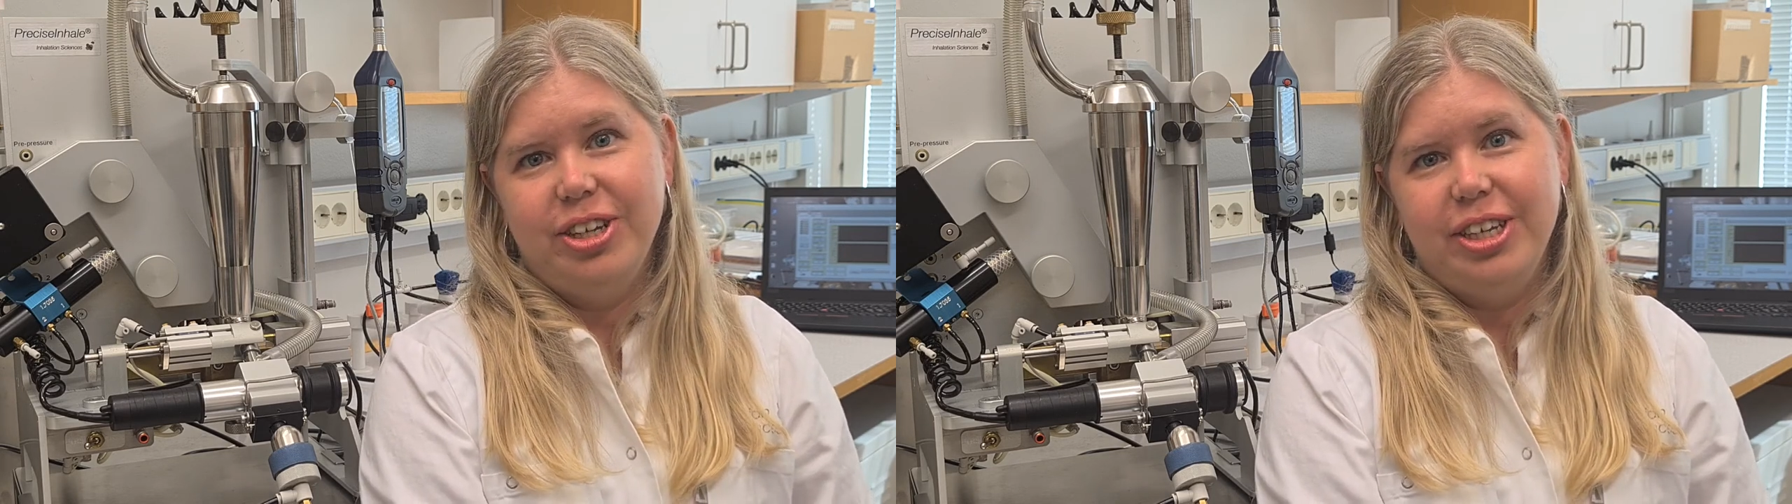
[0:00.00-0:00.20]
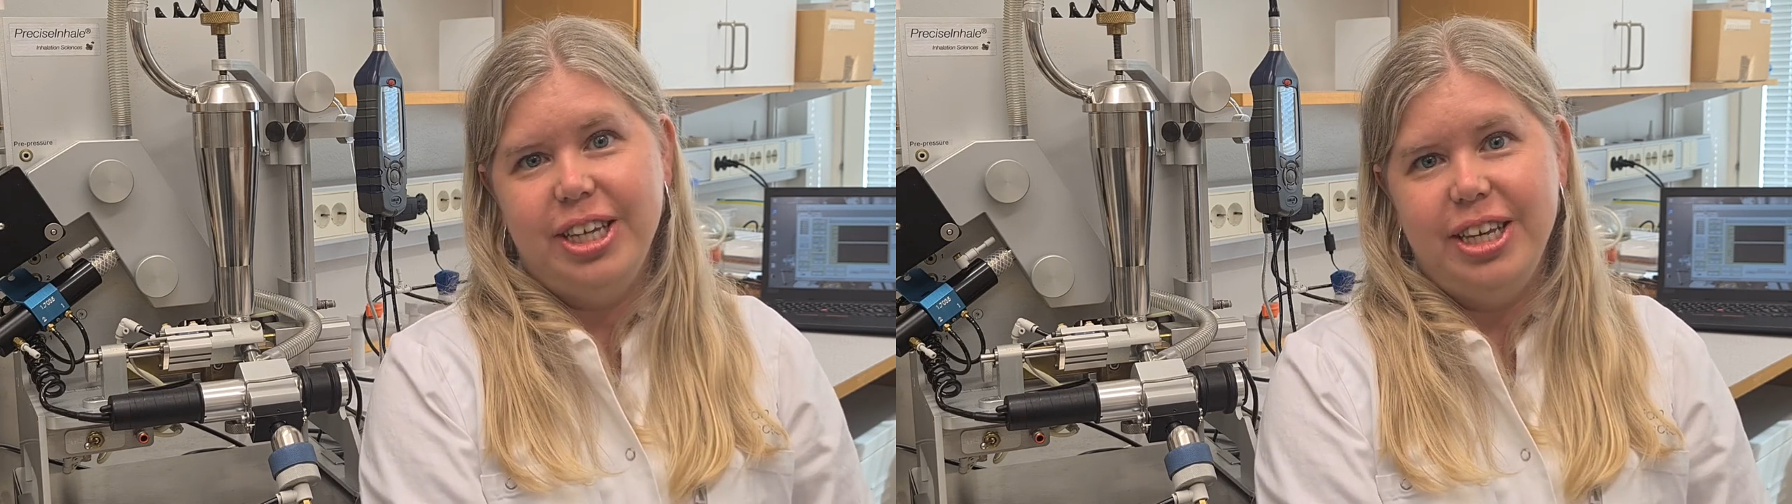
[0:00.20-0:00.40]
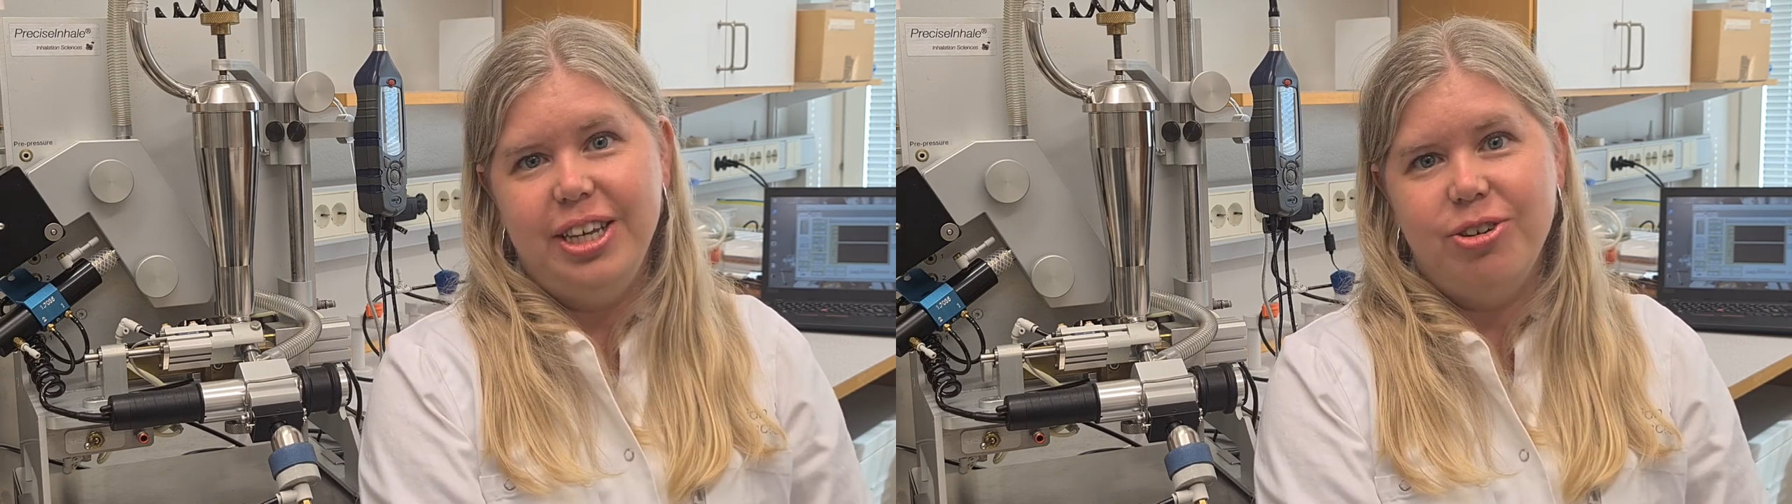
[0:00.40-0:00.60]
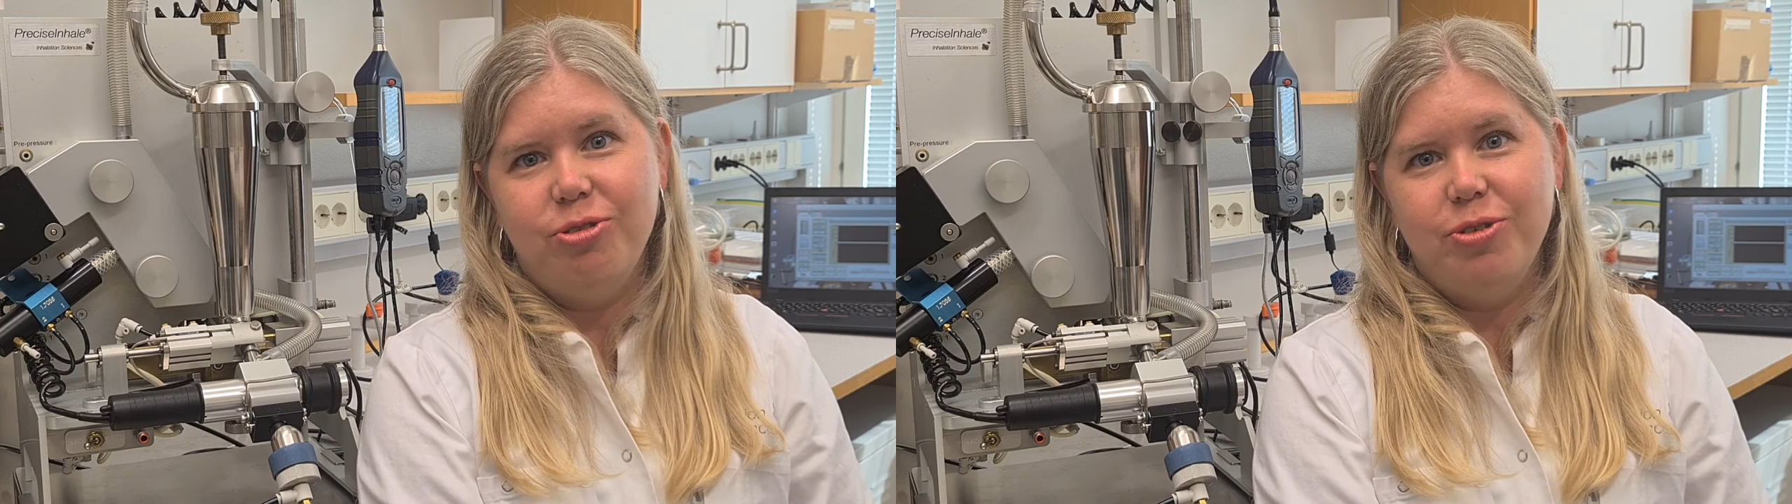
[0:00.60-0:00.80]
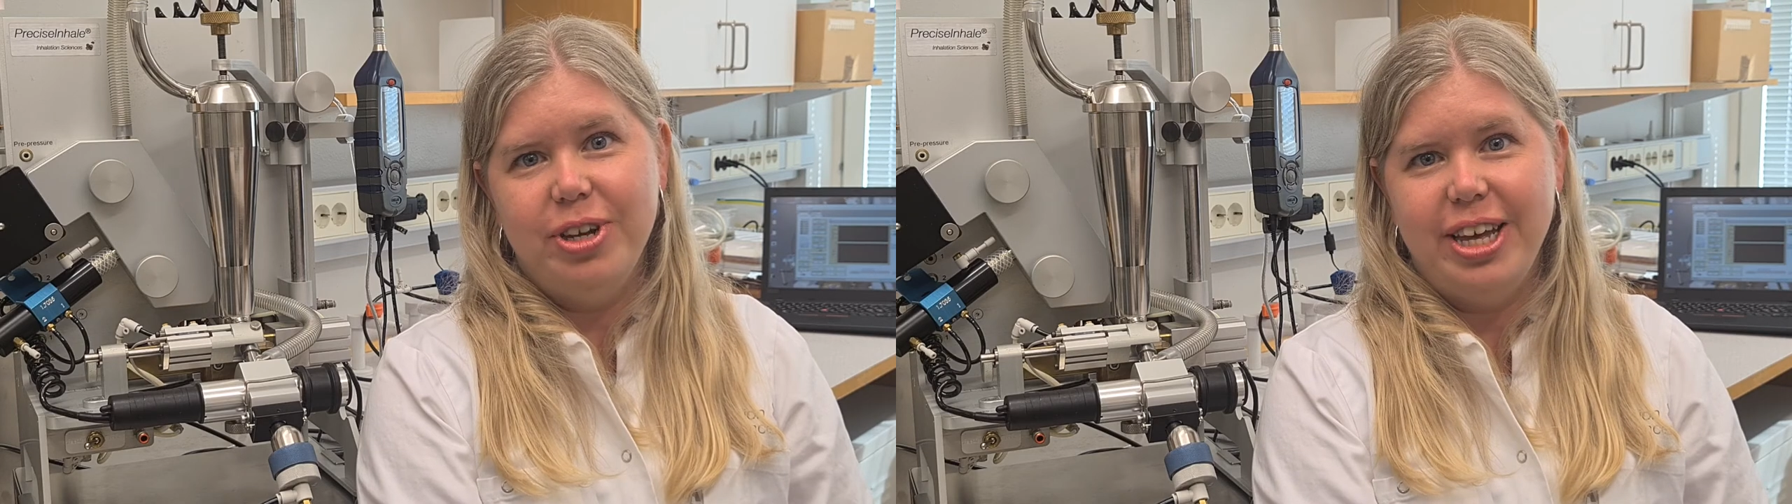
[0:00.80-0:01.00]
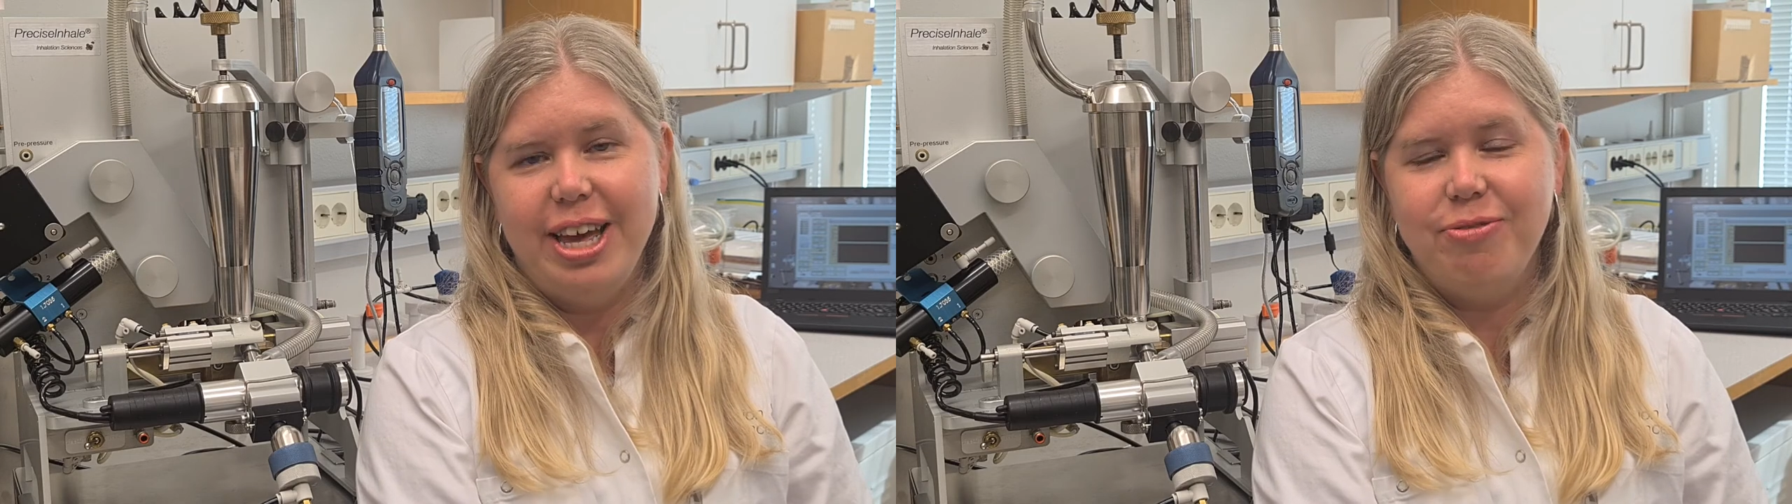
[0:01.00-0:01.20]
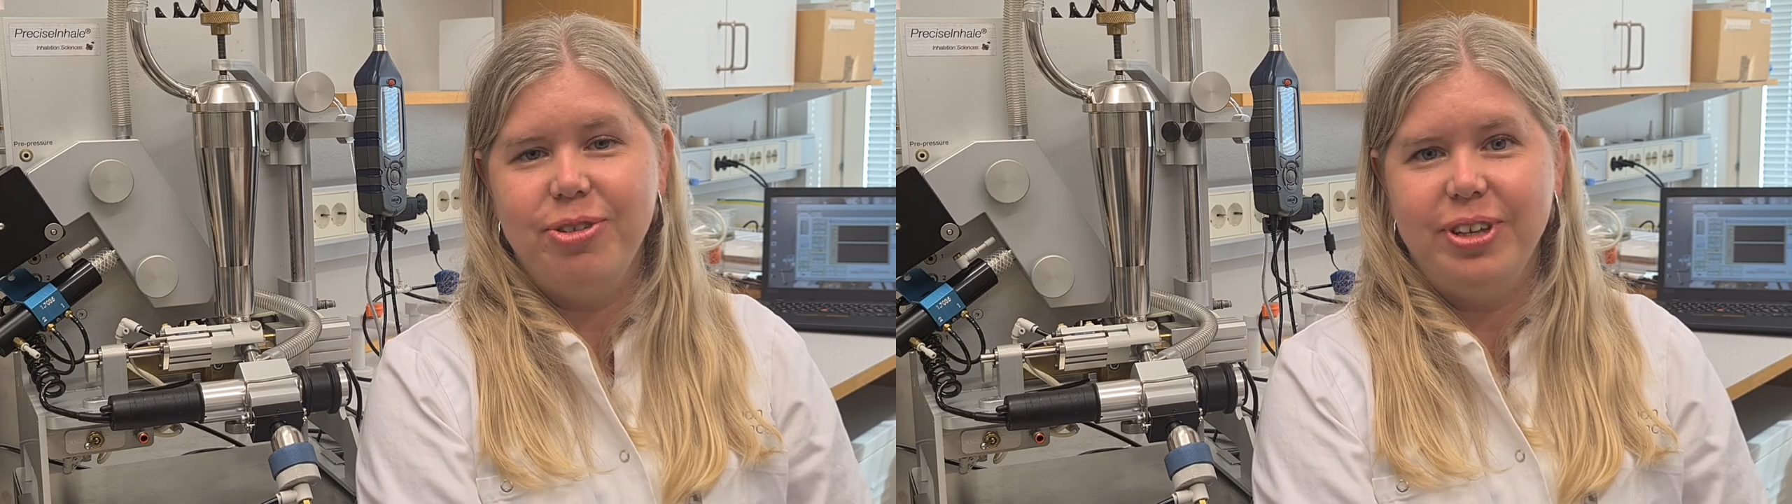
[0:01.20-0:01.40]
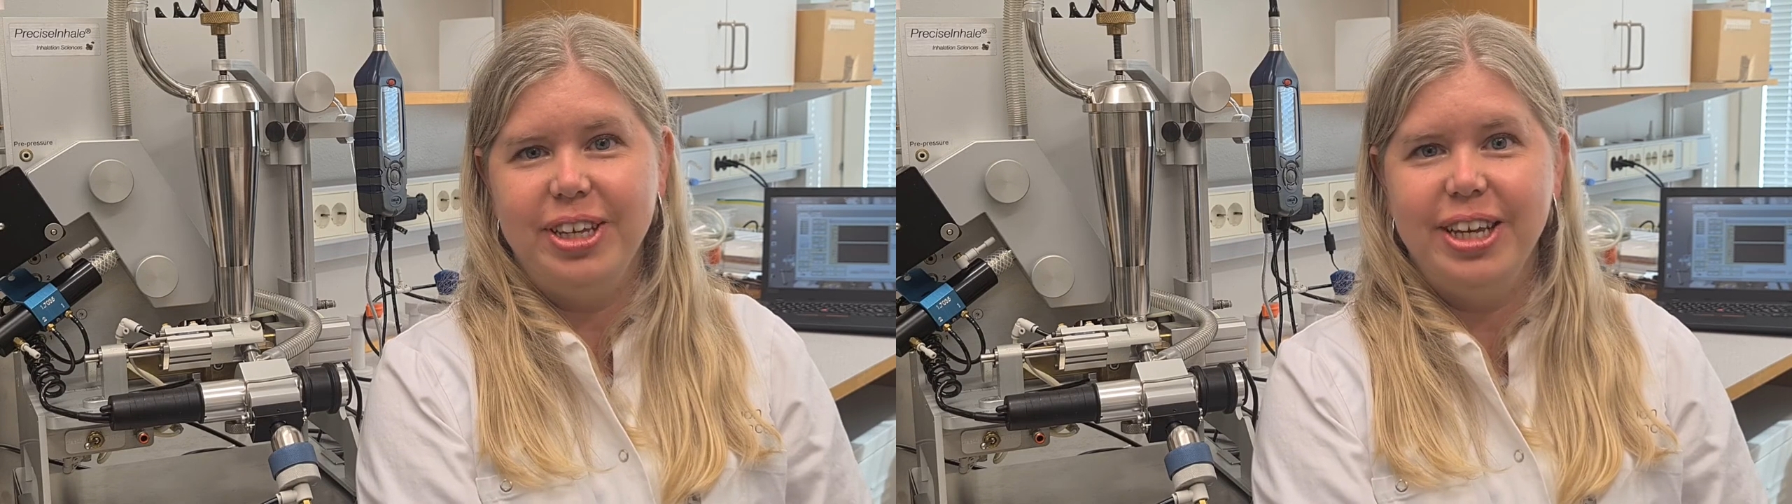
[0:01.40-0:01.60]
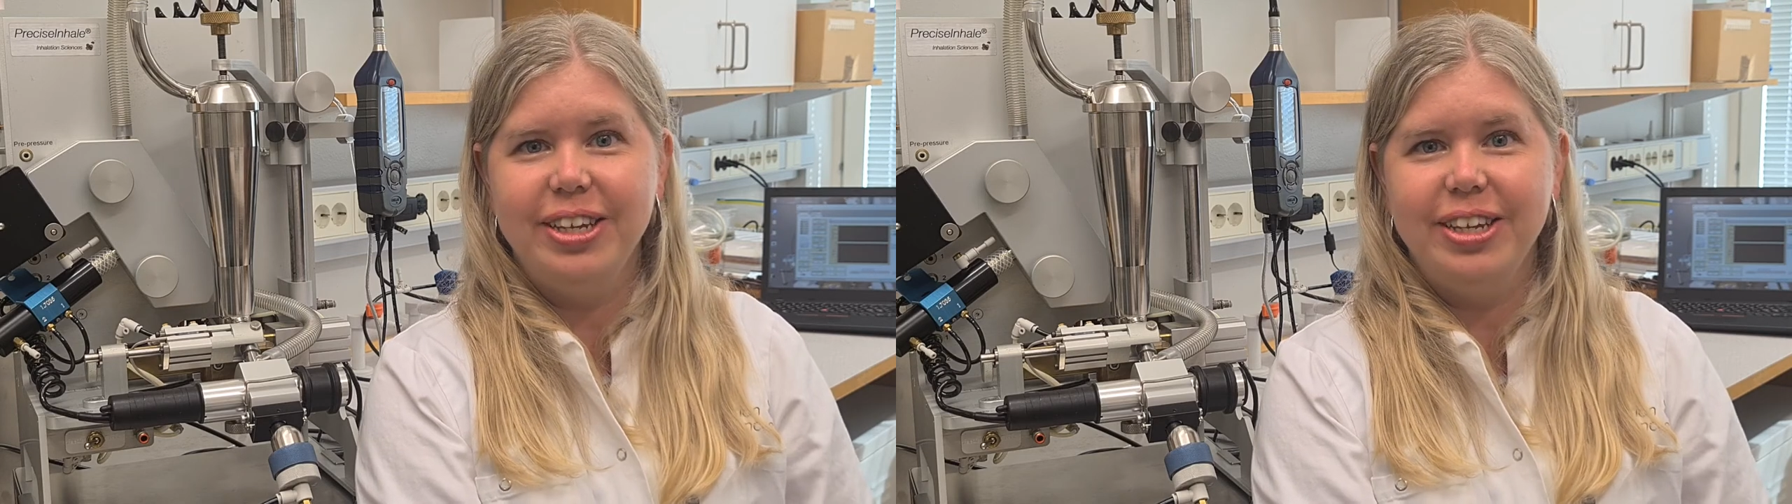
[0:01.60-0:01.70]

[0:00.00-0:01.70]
key of everything